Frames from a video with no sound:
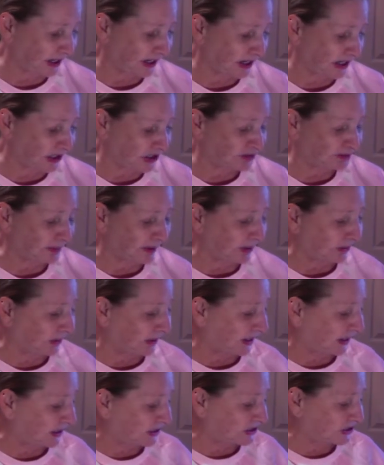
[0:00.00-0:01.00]

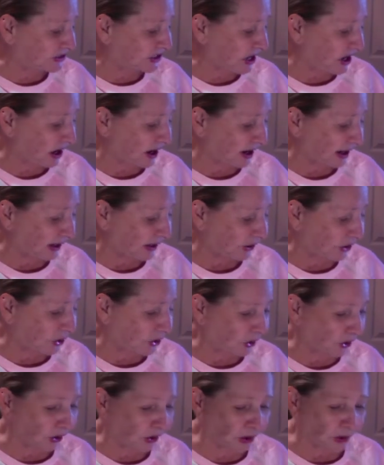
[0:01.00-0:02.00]
experience are
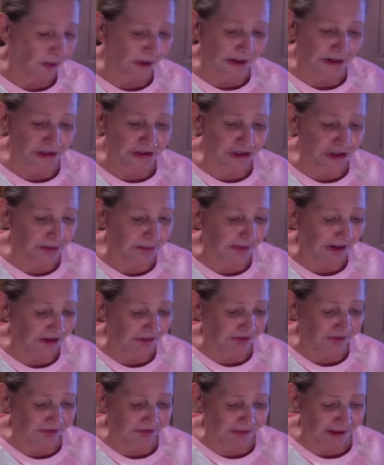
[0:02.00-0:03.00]
going to be
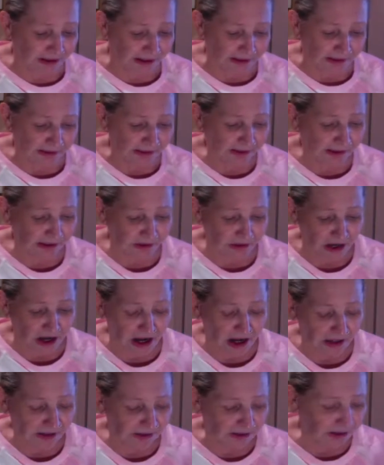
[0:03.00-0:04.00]
fun. They're
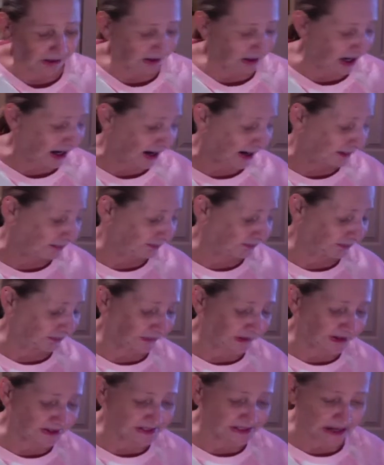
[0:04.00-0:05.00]
not.
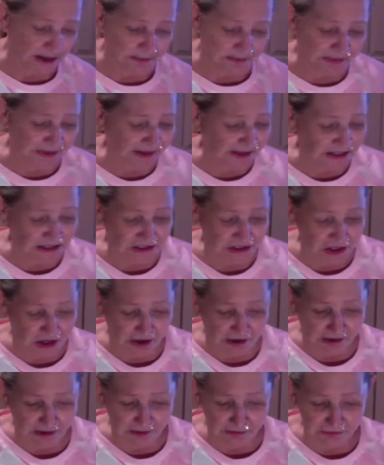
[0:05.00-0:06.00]
Some things
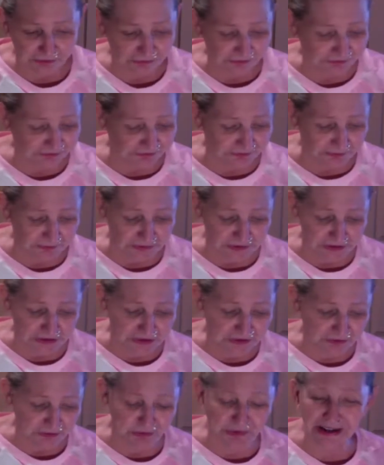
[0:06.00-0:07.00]
are
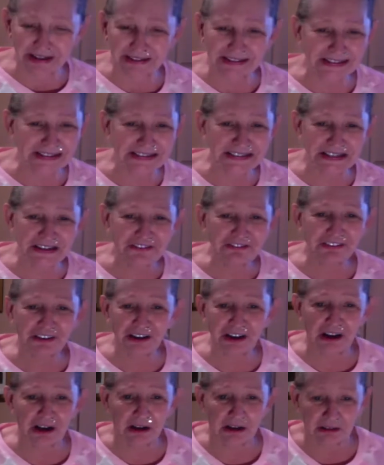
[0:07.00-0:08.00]
really
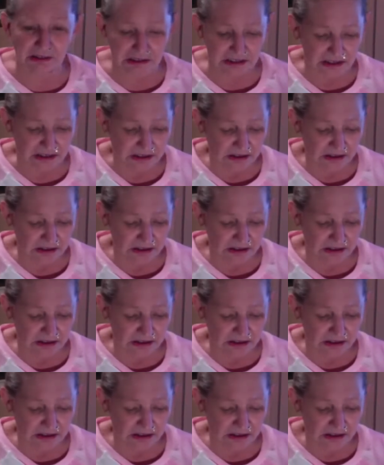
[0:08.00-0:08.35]
difficult.